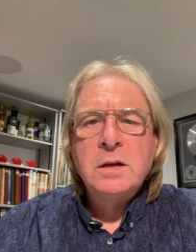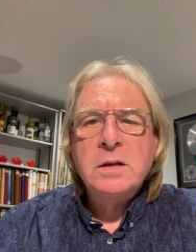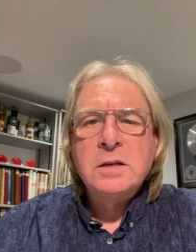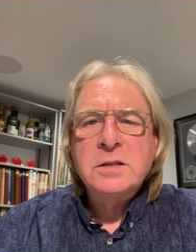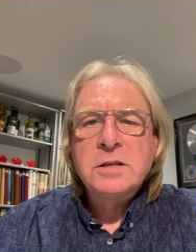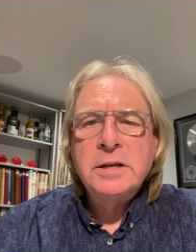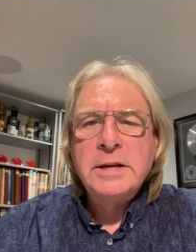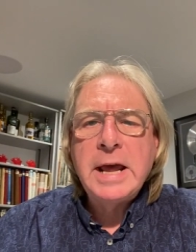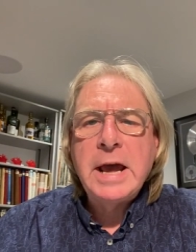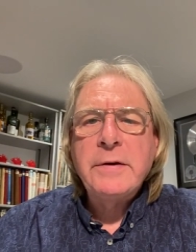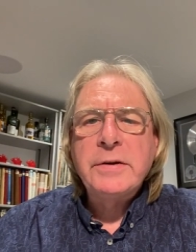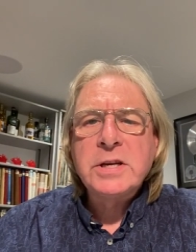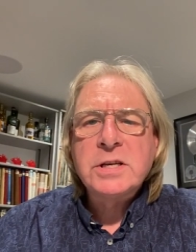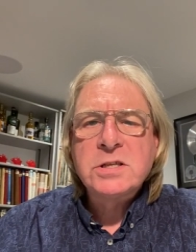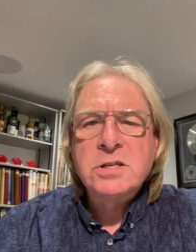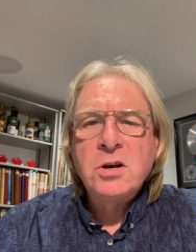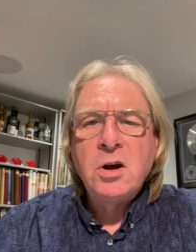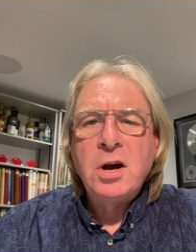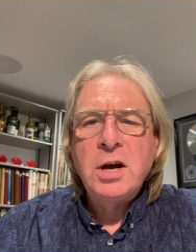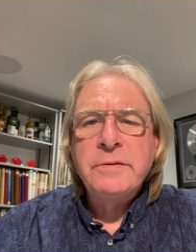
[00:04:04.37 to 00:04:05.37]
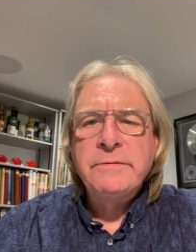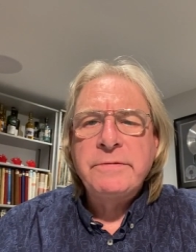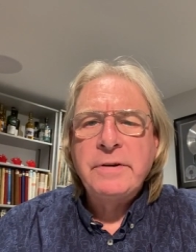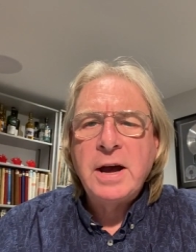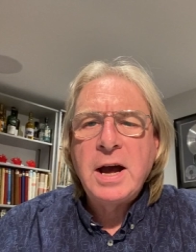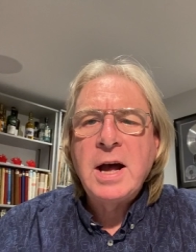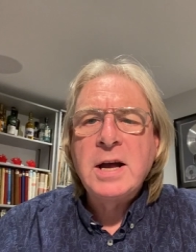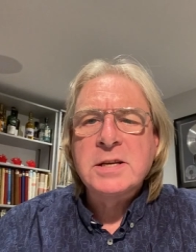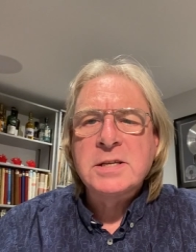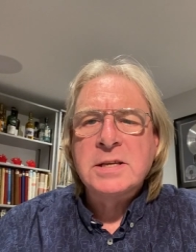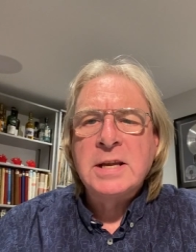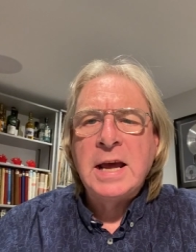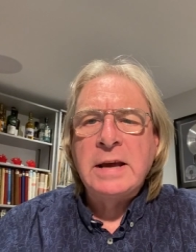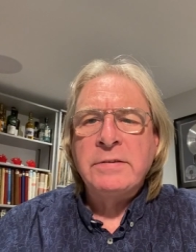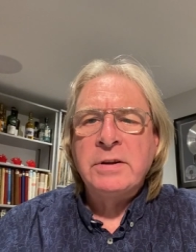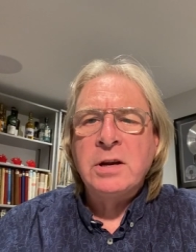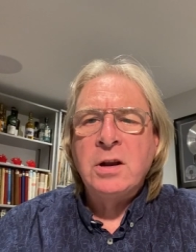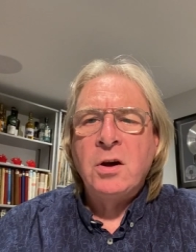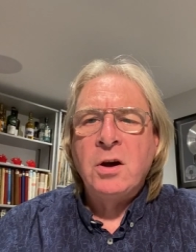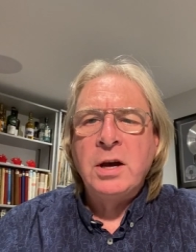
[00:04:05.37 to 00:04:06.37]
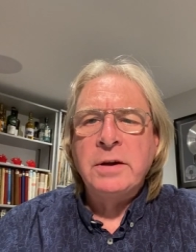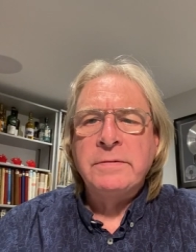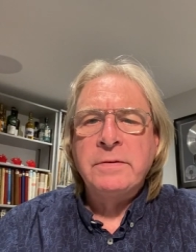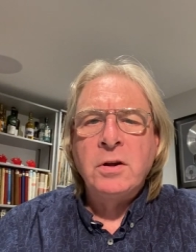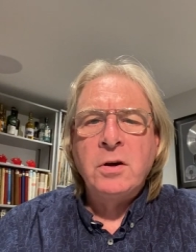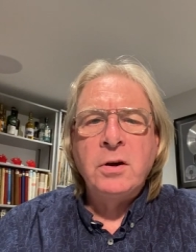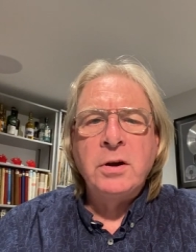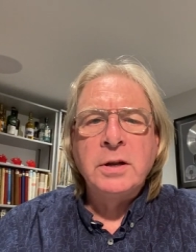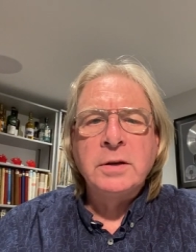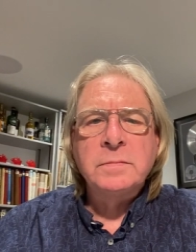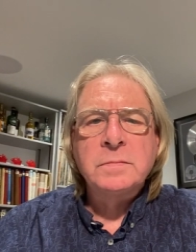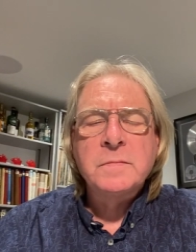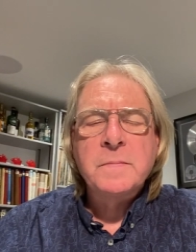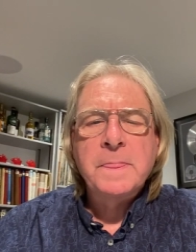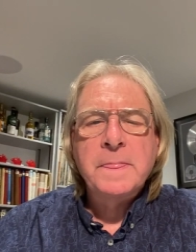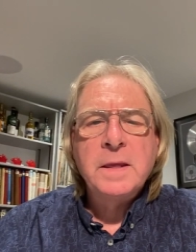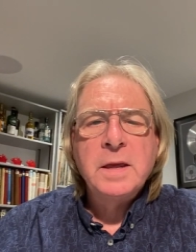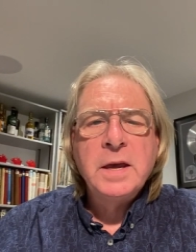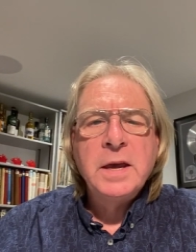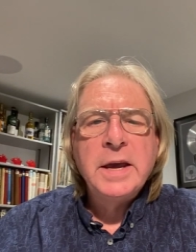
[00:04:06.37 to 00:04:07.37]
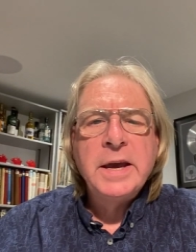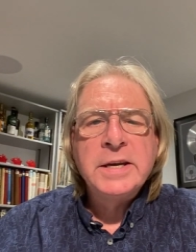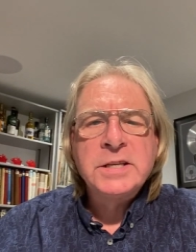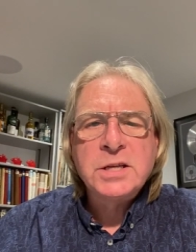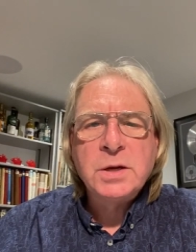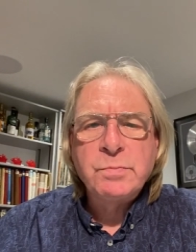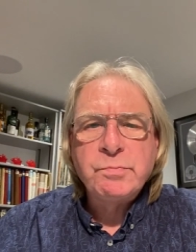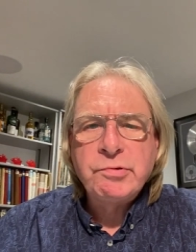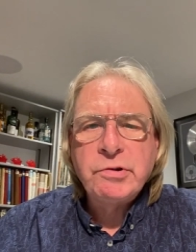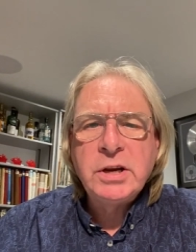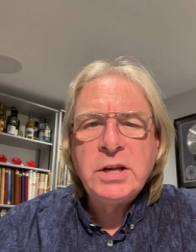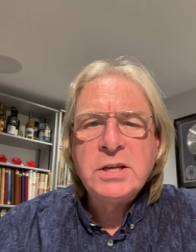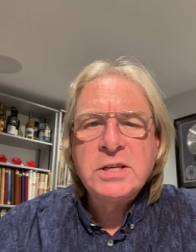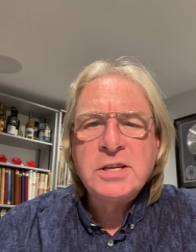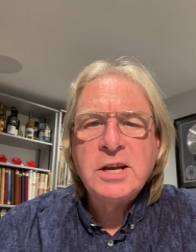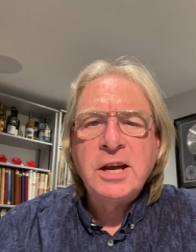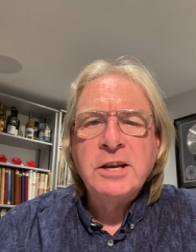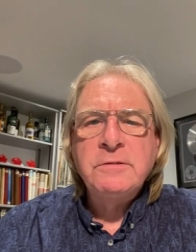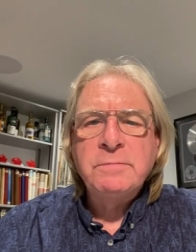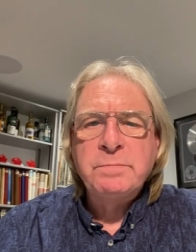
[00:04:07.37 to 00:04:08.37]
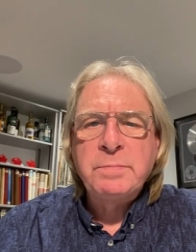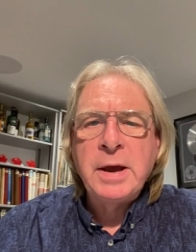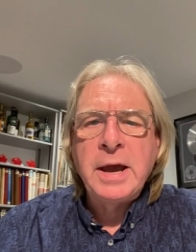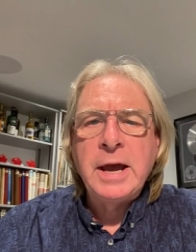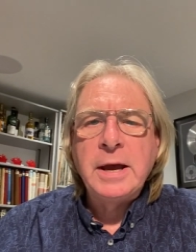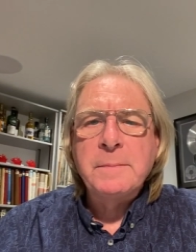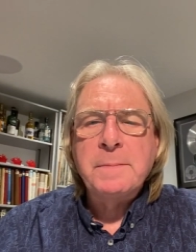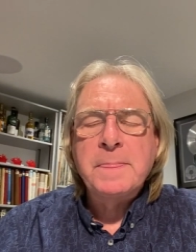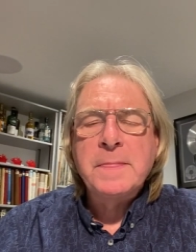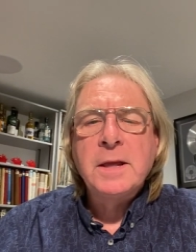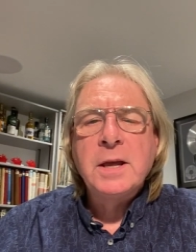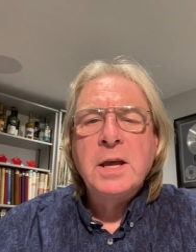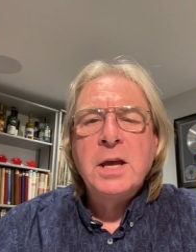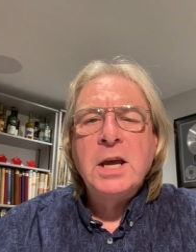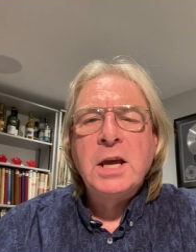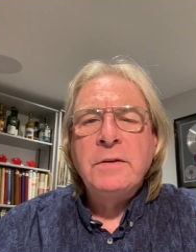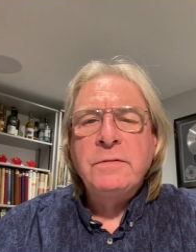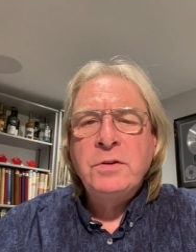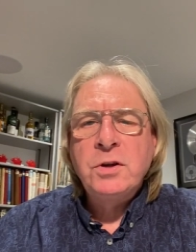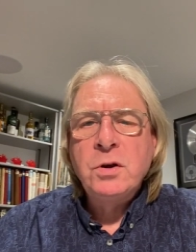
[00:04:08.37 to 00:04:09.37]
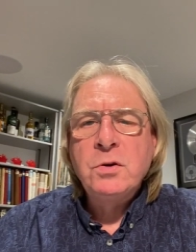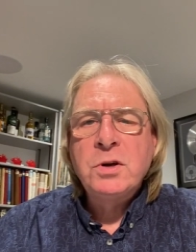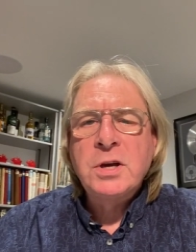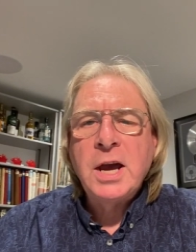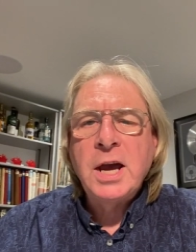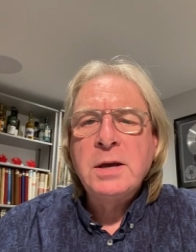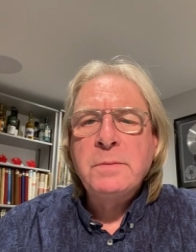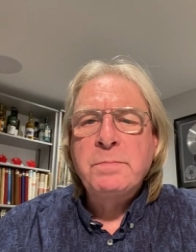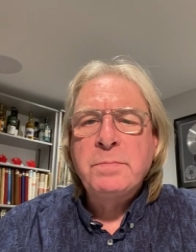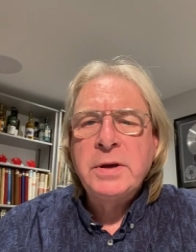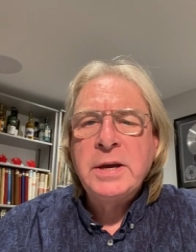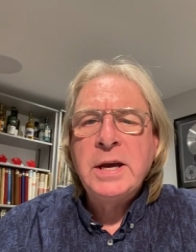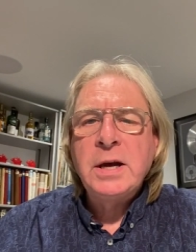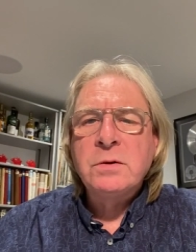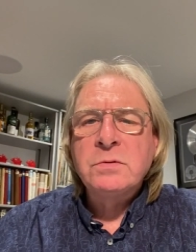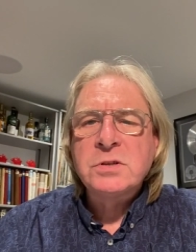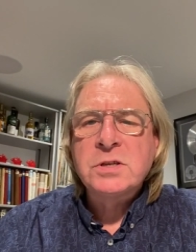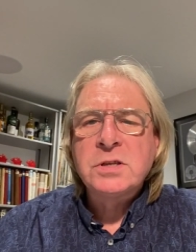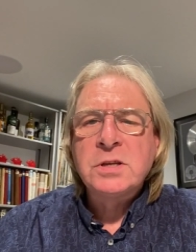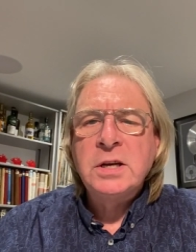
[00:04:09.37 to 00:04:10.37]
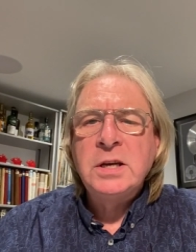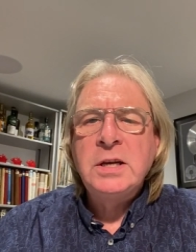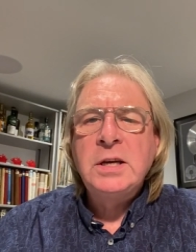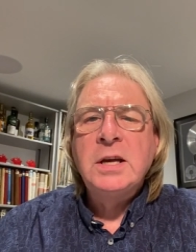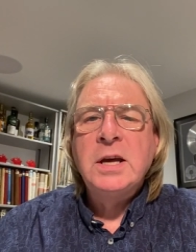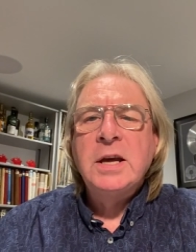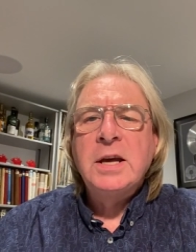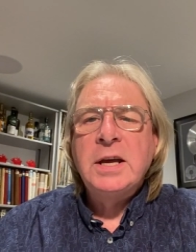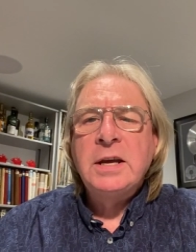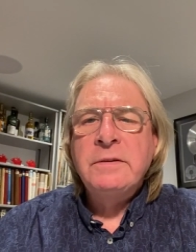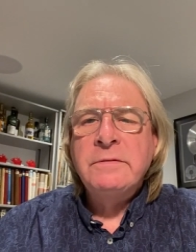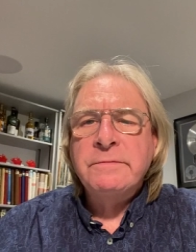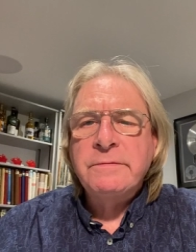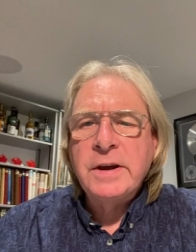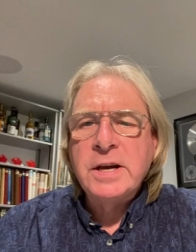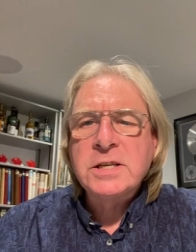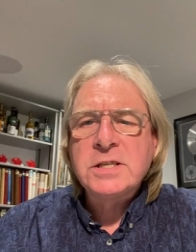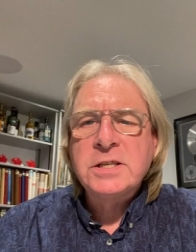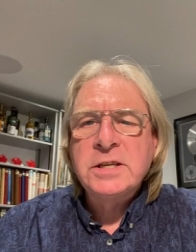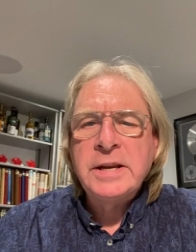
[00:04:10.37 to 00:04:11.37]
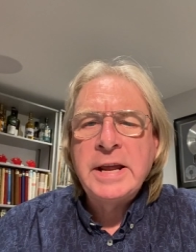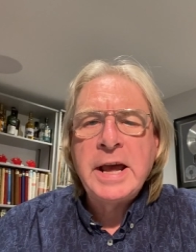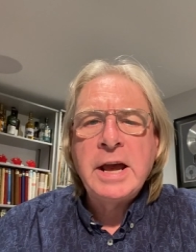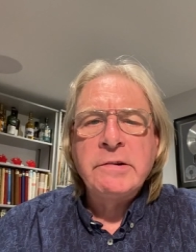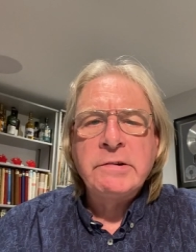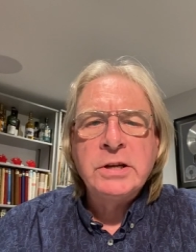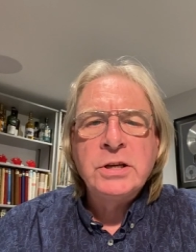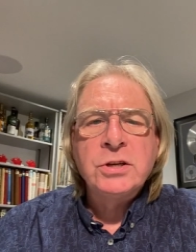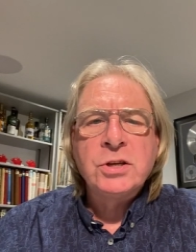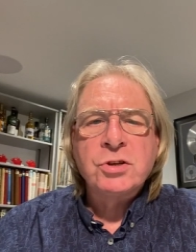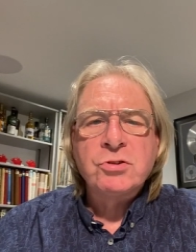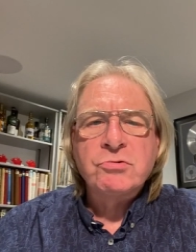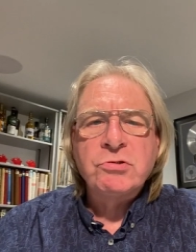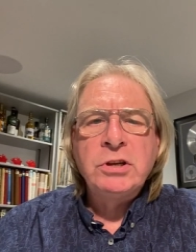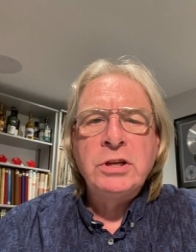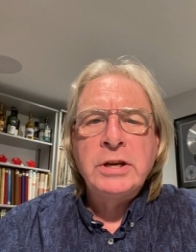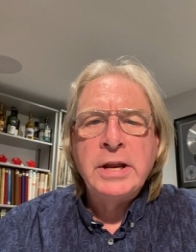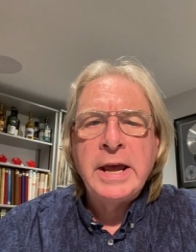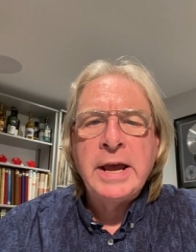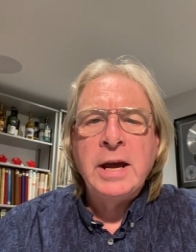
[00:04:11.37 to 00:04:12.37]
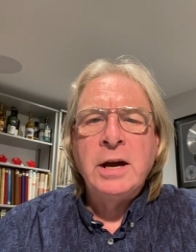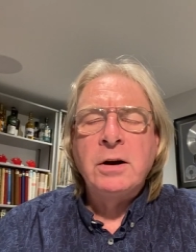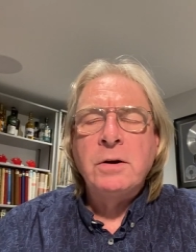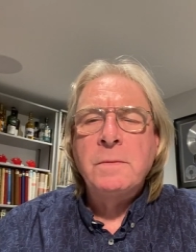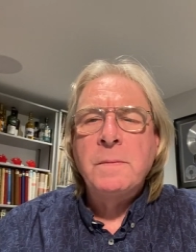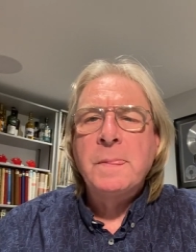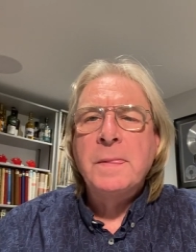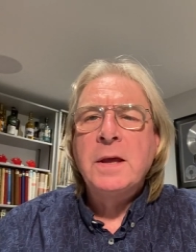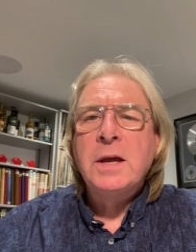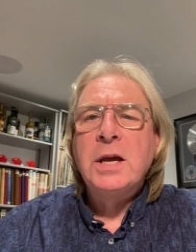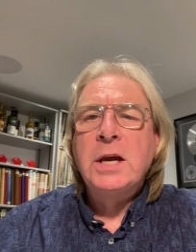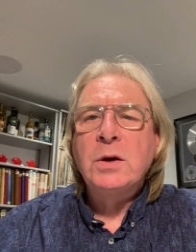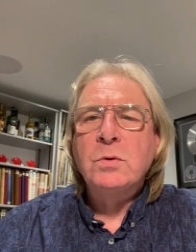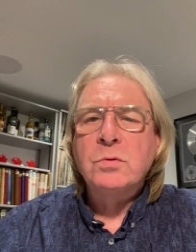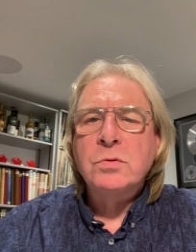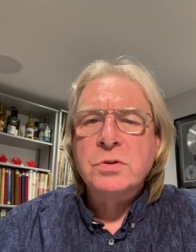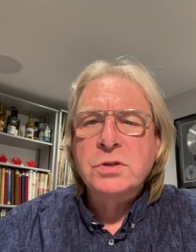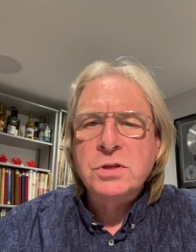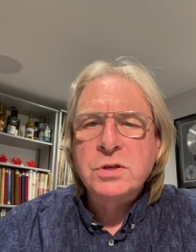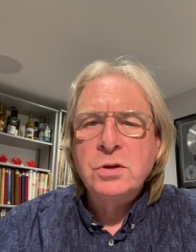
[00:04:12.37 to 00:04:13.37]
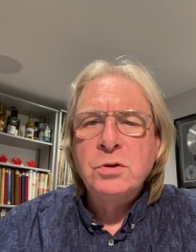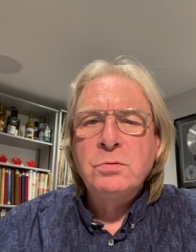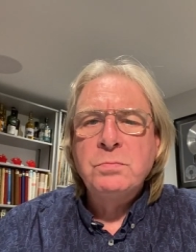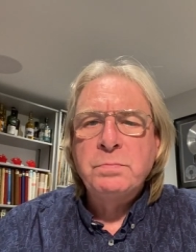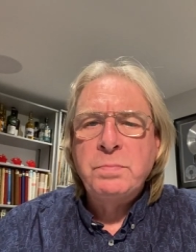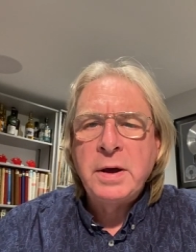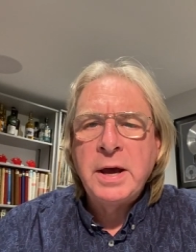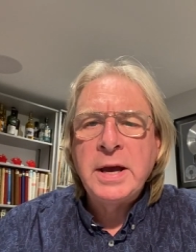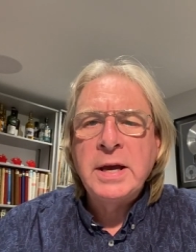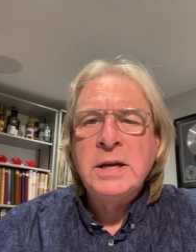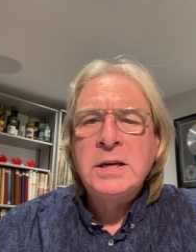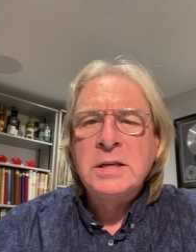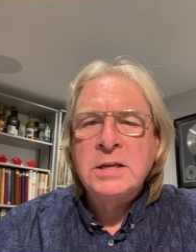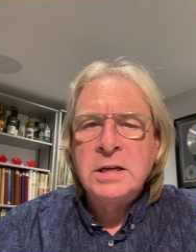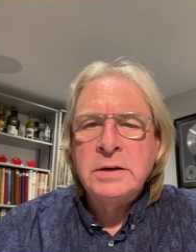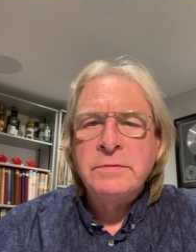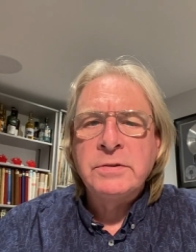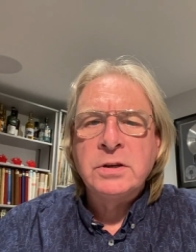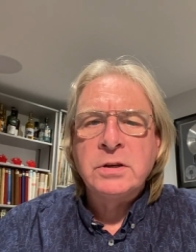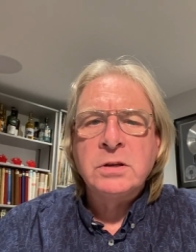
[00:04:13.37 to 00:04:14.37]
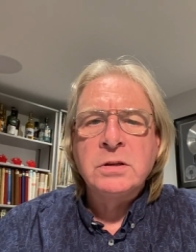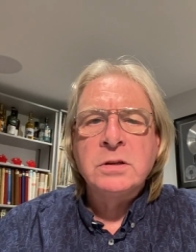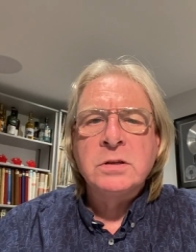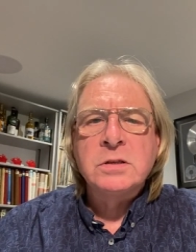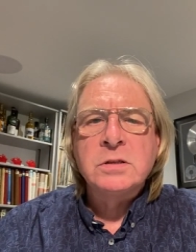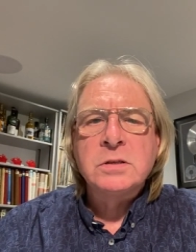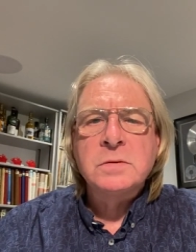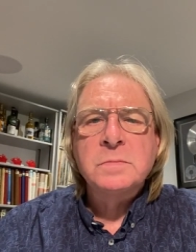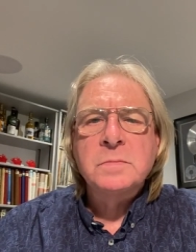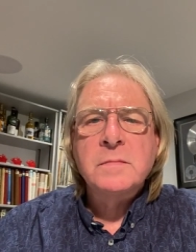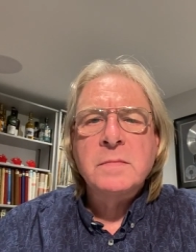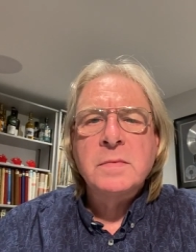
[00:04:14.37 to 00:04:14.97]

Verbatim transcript: So now it's time for us to have a lifeline. It's a pretty safe bet. If UK plc invests in our industry now, it will soon pay dividends.